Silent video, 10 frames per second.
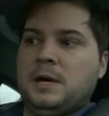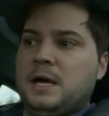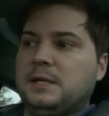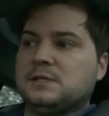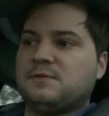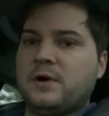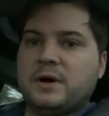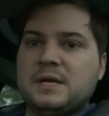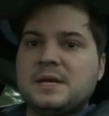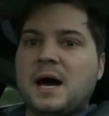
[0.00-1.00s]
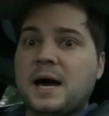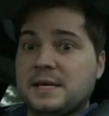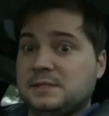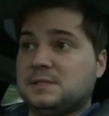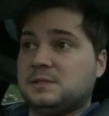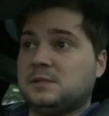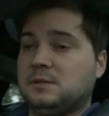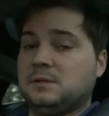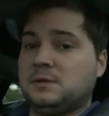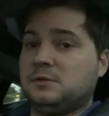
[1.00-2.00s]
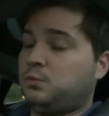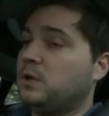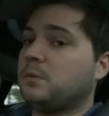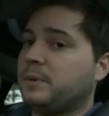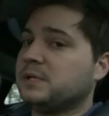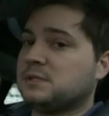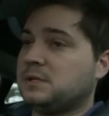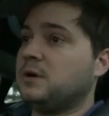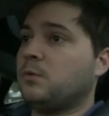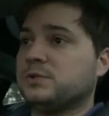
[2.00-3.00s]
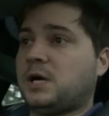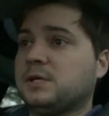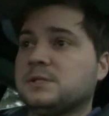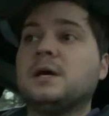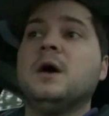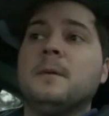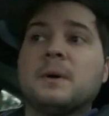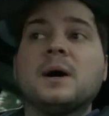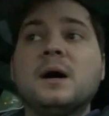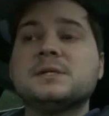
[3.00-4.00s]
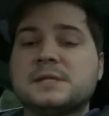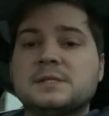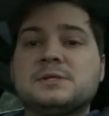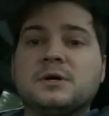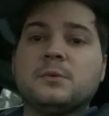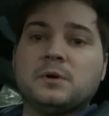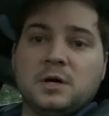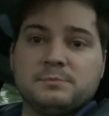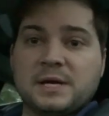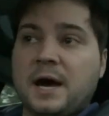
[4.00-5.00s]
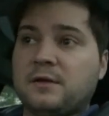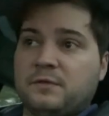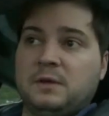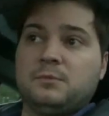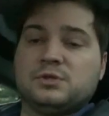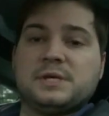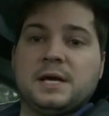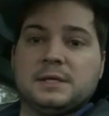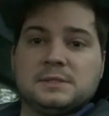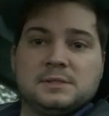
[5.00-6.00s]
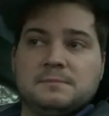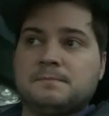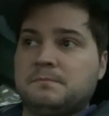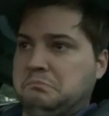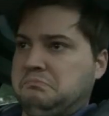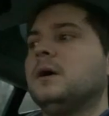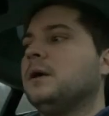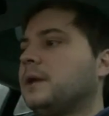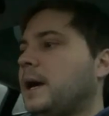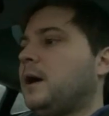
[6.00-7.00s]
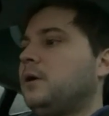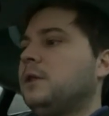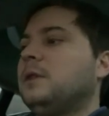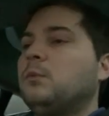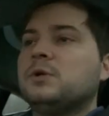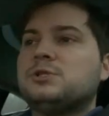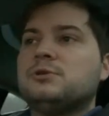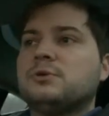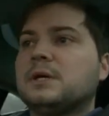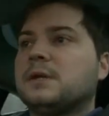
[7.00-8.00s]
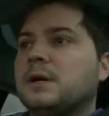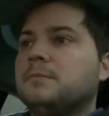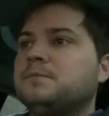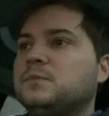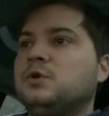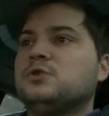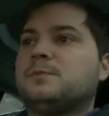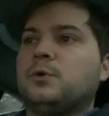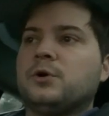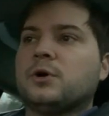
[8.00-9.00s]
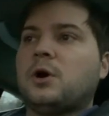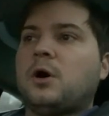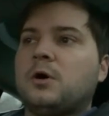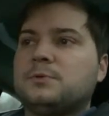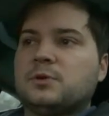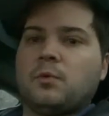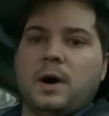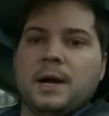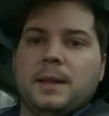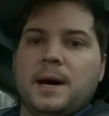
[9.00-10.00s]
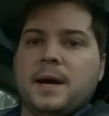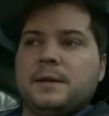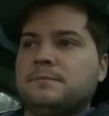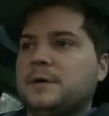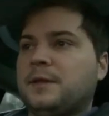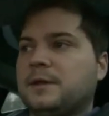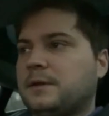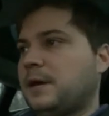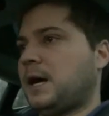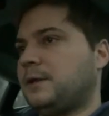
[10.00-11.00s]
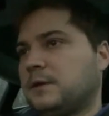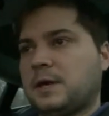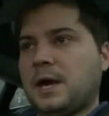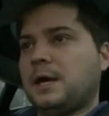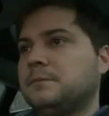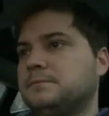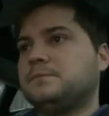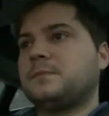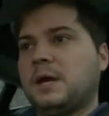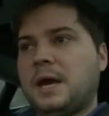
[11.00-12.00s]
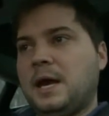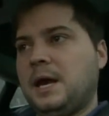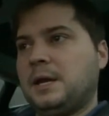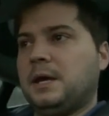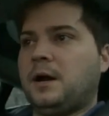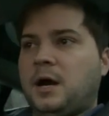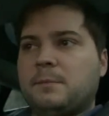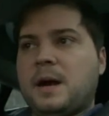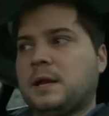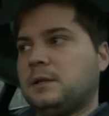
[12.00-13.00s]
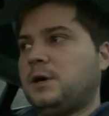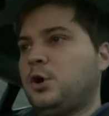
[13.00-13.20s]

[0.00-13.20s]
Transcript: and it's very nice. It's one of the best steering wheels, honestly, because that steering wheel comes out of the Mercedes. Now, and then once you do get there, you just pull your car up to the white line at the gate, and it automatically